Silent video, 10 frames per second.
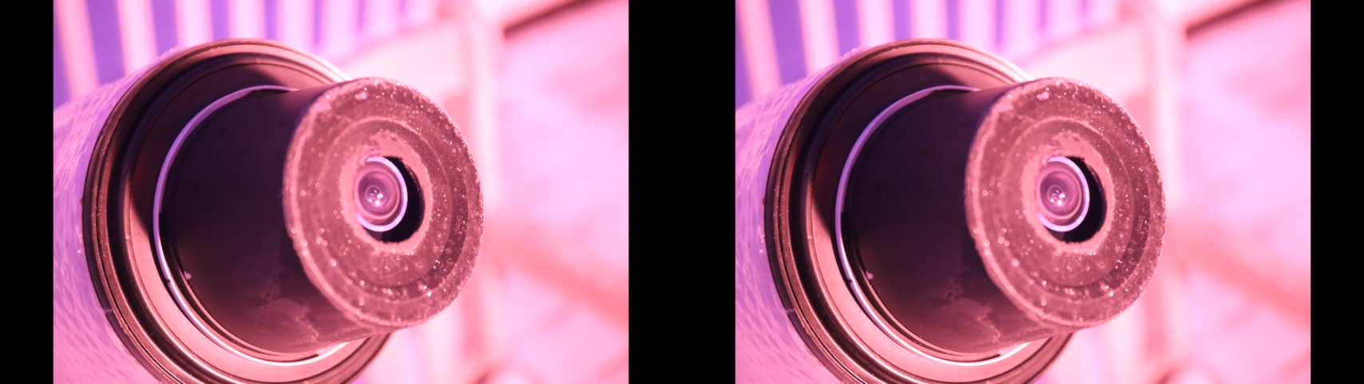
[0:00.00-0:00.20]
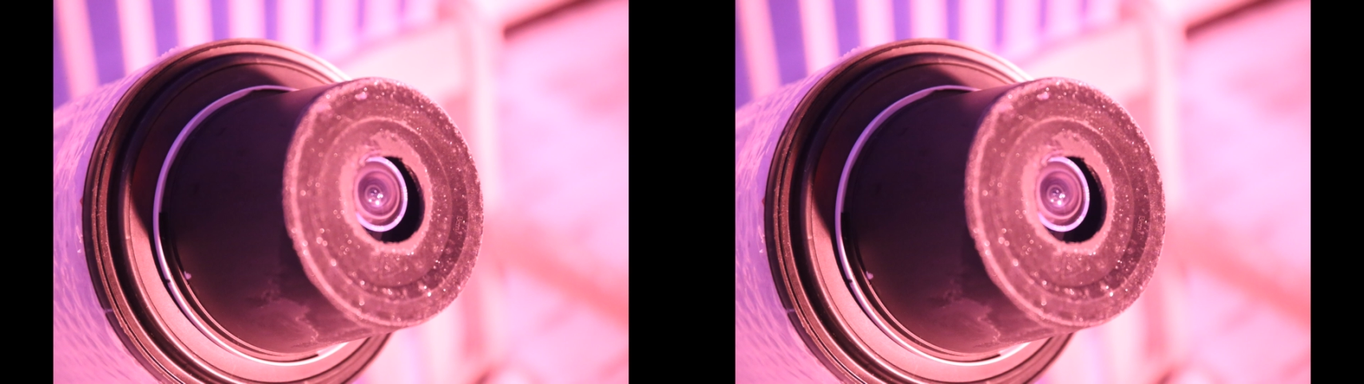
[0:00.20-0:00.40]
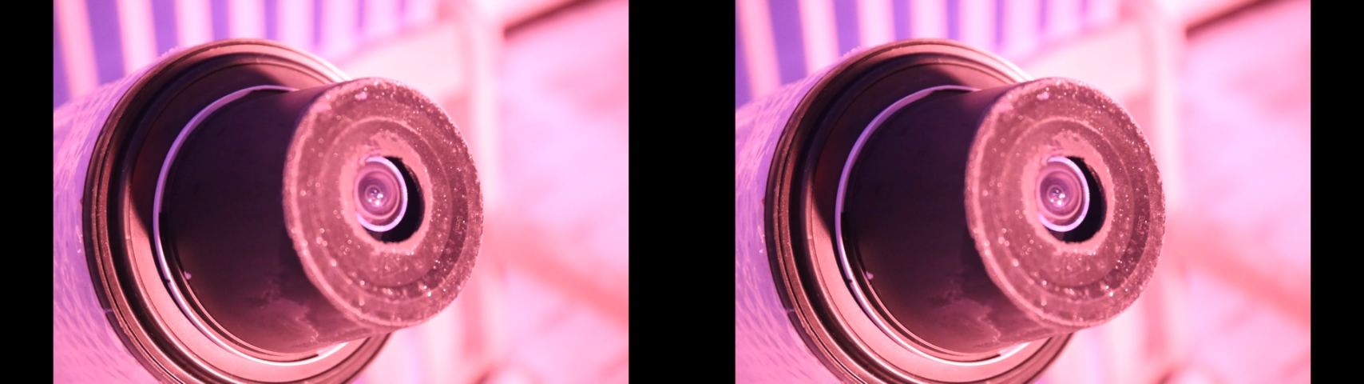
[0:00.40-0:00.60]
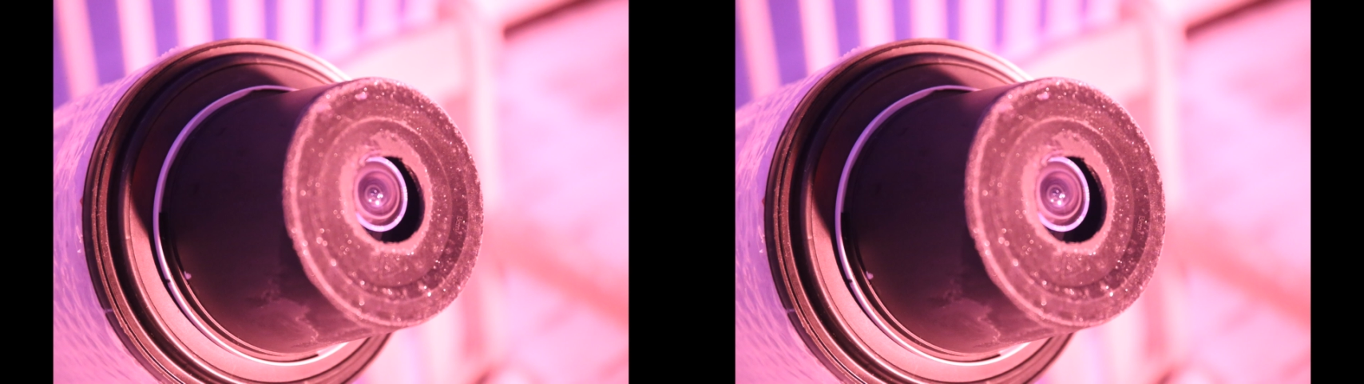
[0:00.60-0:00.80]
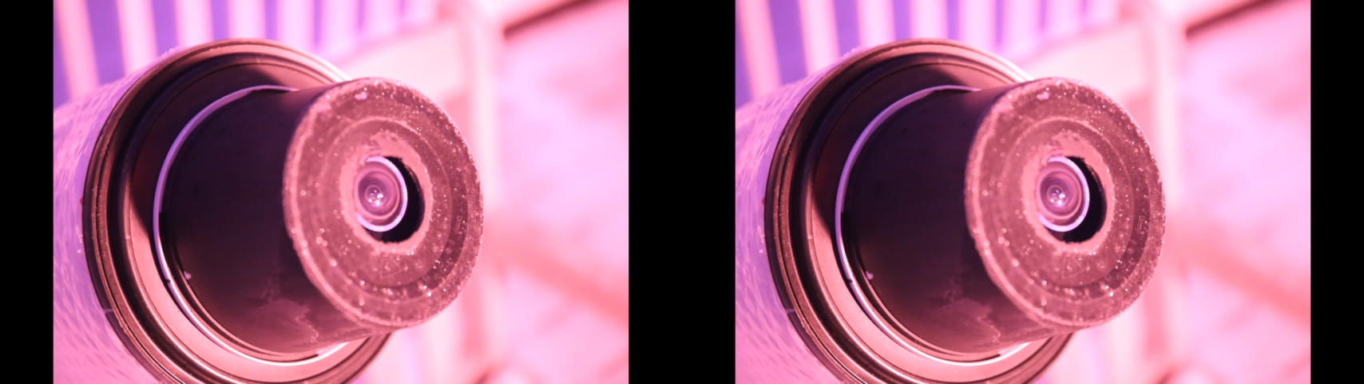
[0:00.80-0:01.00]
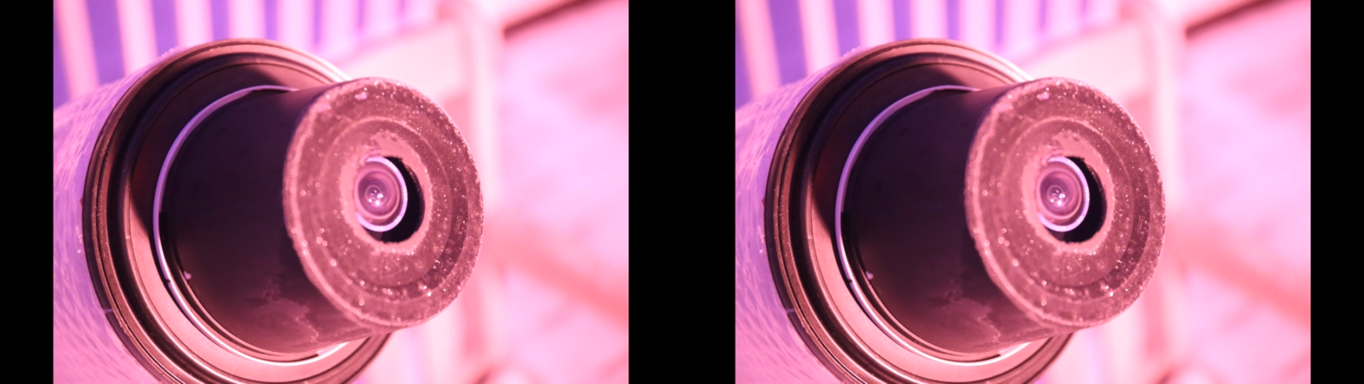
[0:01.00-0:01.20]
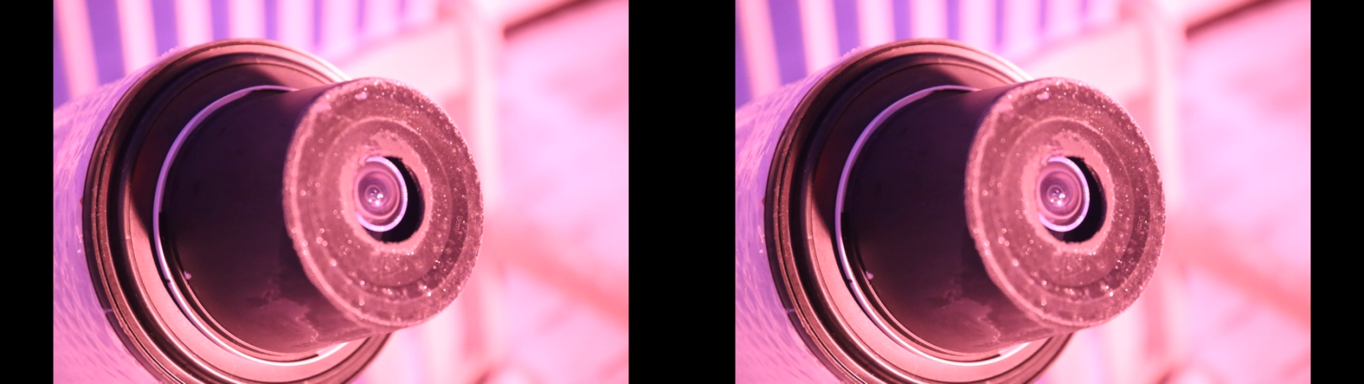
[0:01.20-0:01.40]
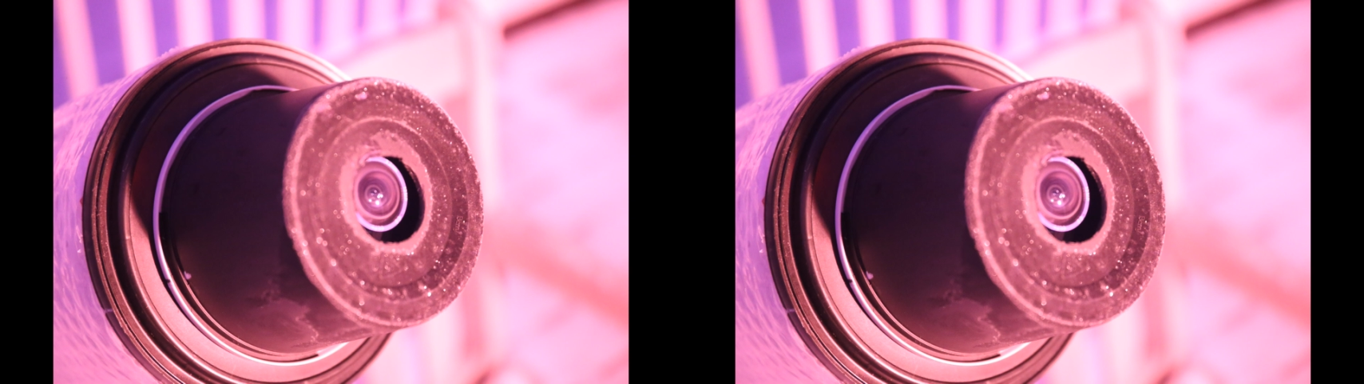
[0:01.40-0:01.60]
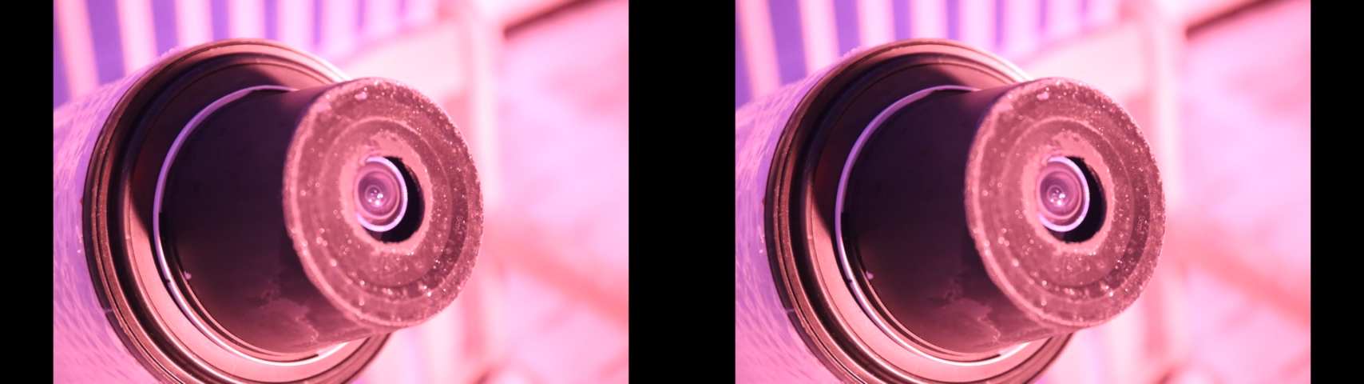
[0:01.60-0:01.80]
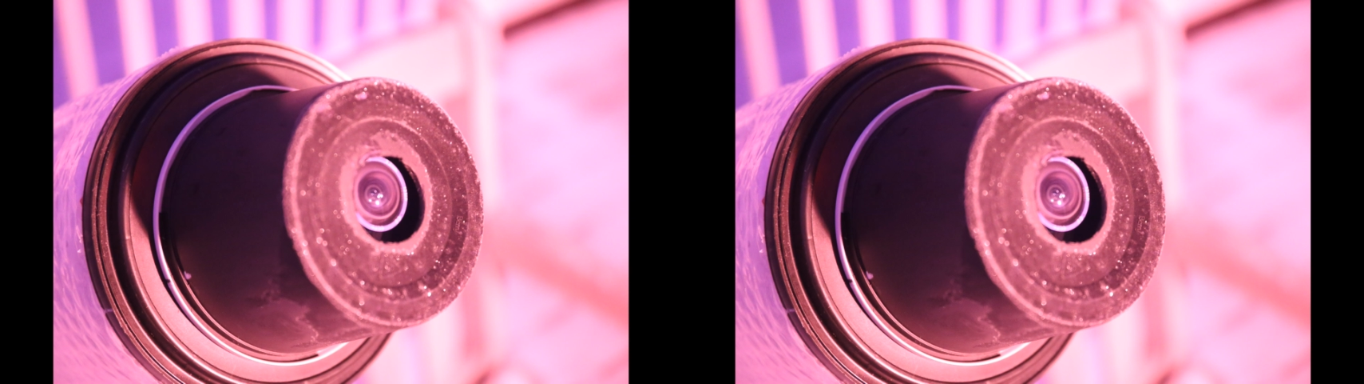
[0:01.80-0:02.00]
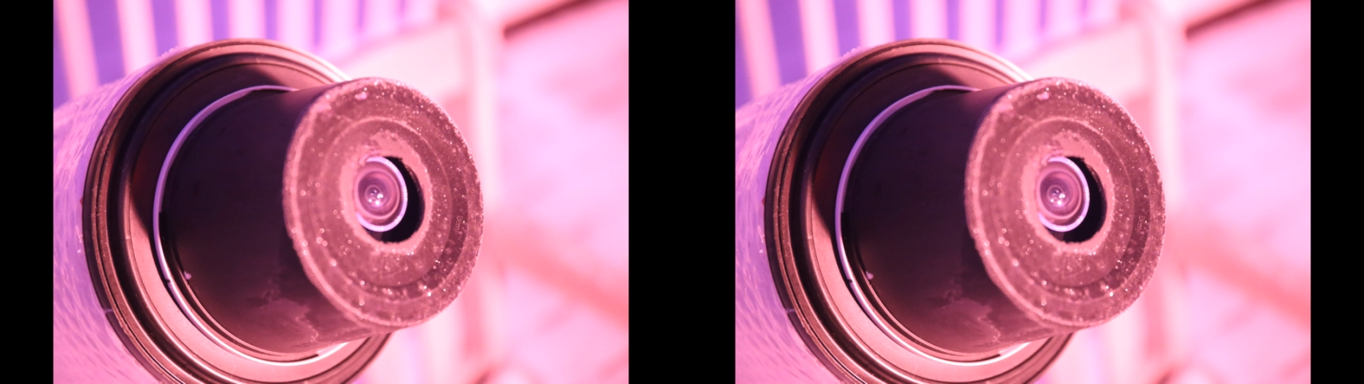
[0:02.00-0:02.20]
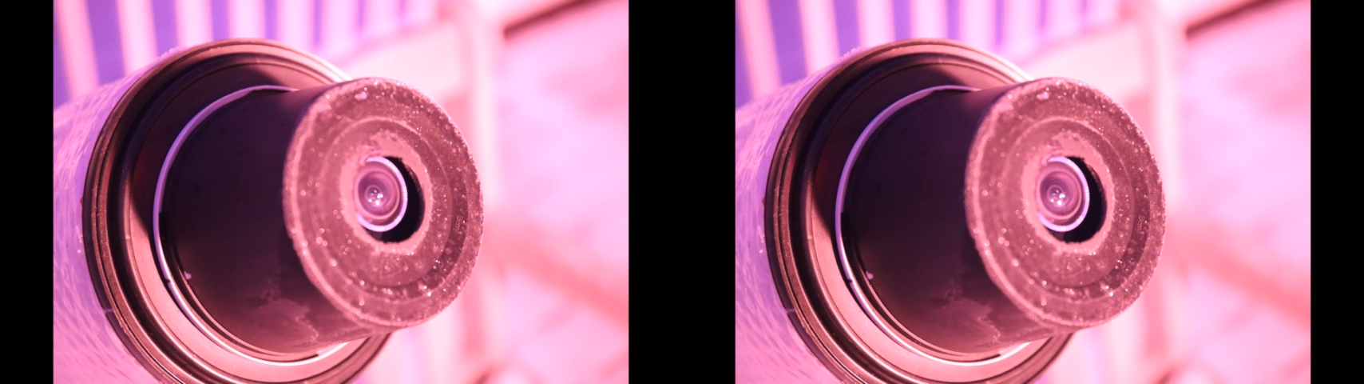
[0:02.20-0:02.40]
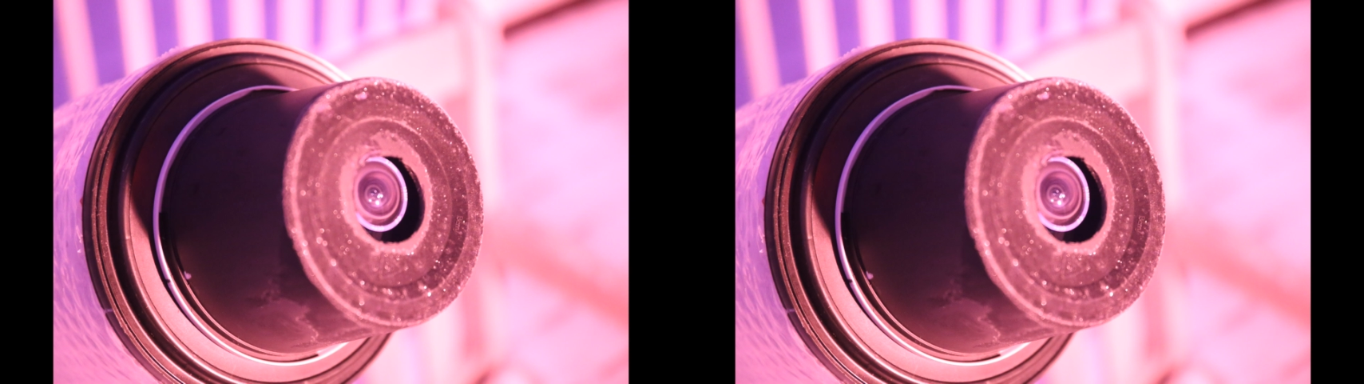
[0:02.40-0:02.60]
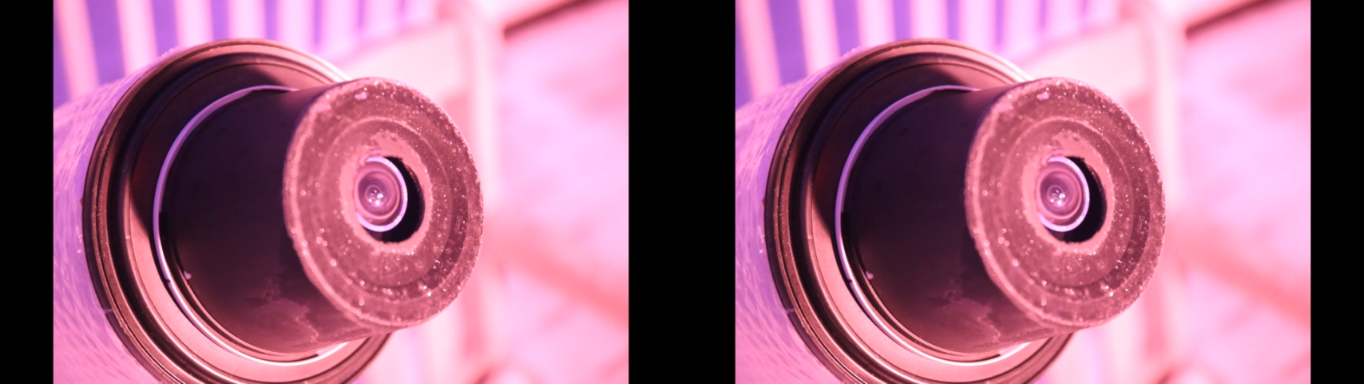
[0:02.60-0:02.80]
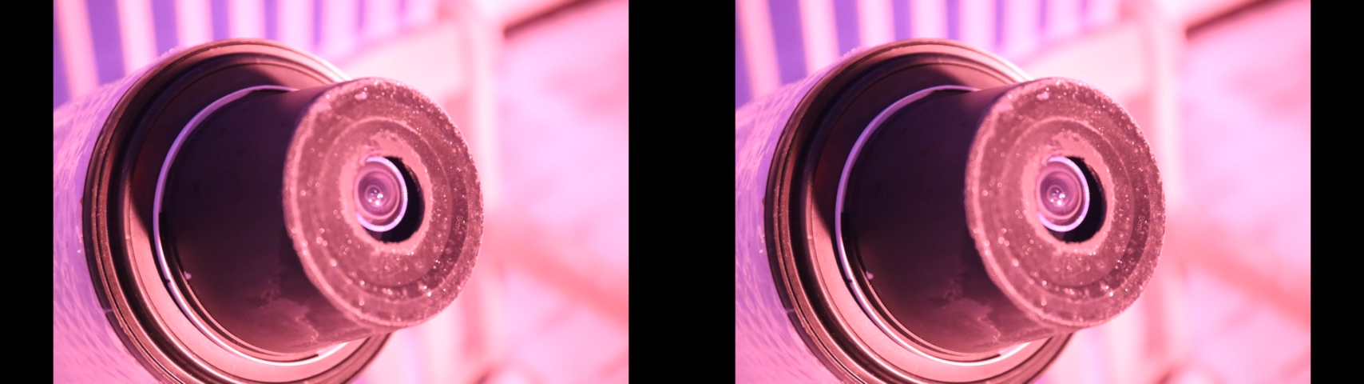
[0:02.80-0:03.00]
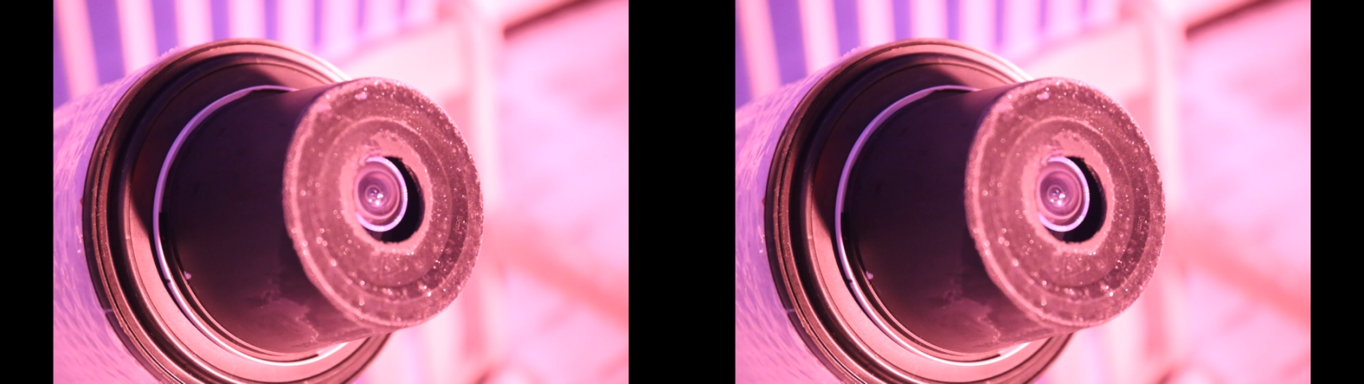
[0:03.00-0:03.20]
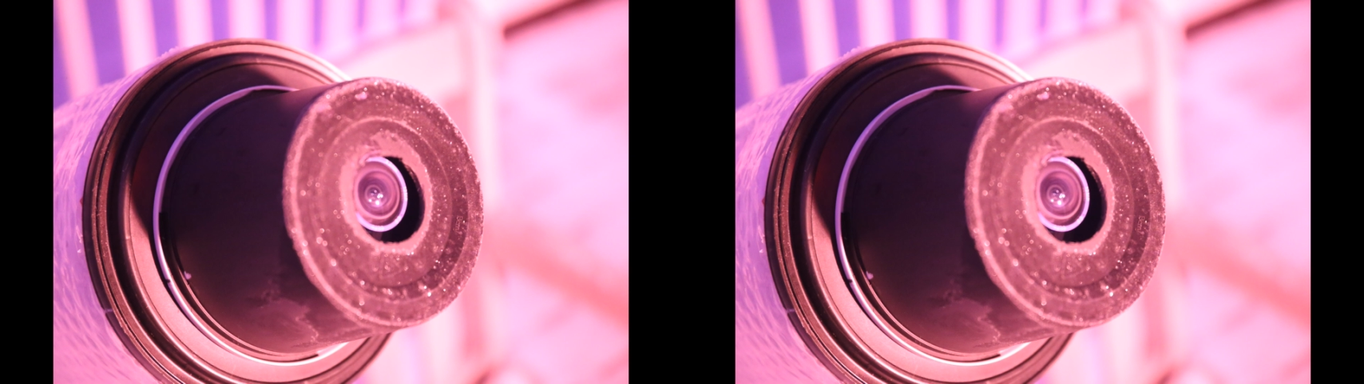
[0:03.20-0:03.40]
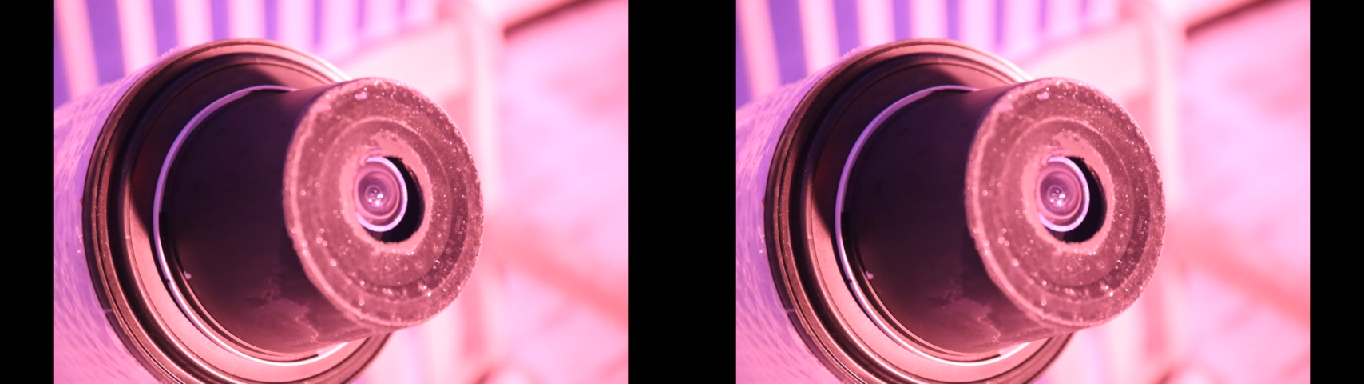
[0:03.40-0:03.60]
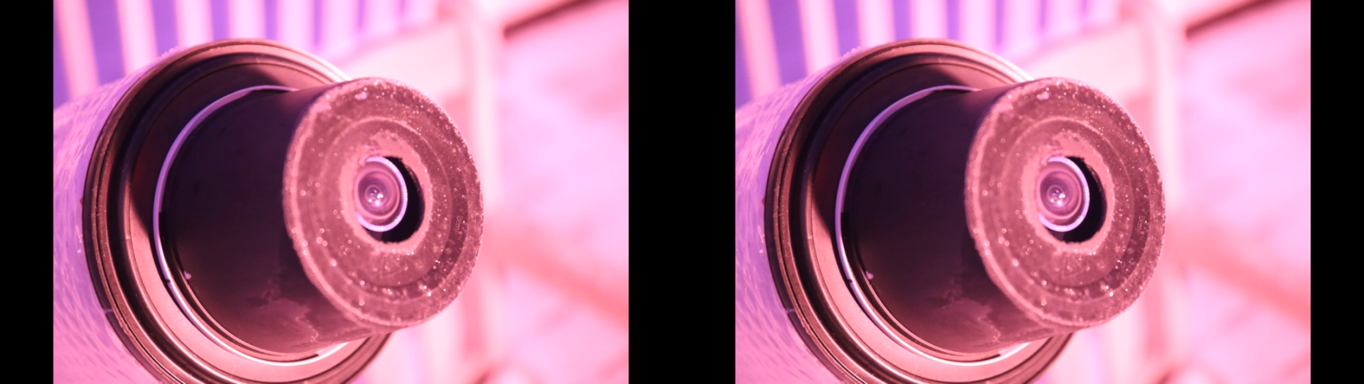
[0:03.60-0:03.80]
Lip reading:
Nobody's mouth can be seen.